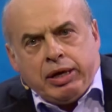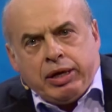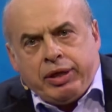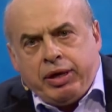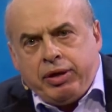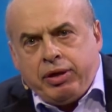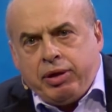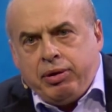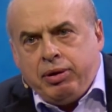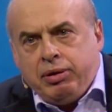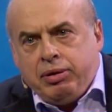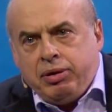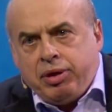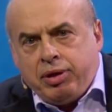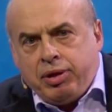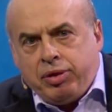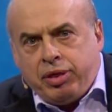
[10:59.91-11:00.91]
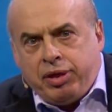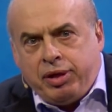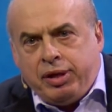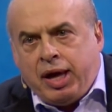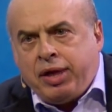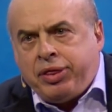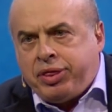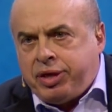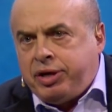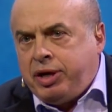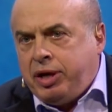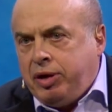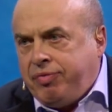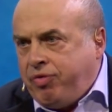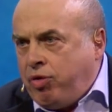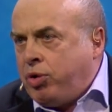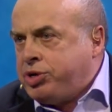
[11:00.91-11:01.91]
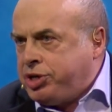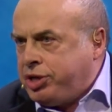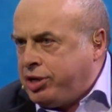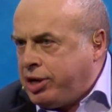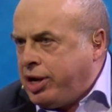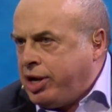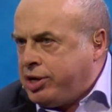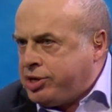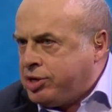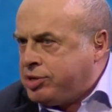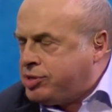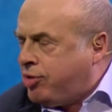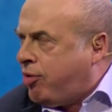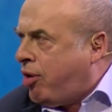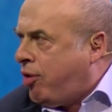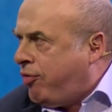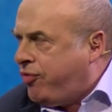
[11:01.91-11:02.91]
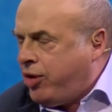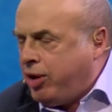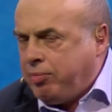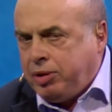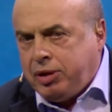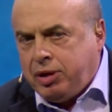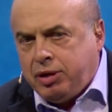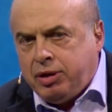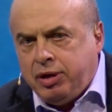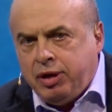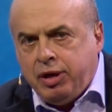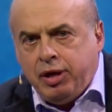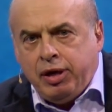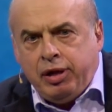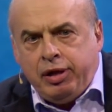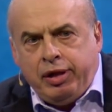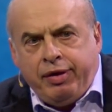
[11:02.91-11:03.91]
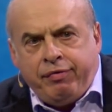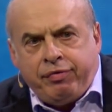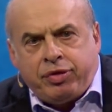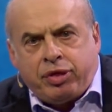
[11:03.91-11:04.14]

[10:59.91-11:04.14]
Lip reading: the last 3-4 generations of our family lived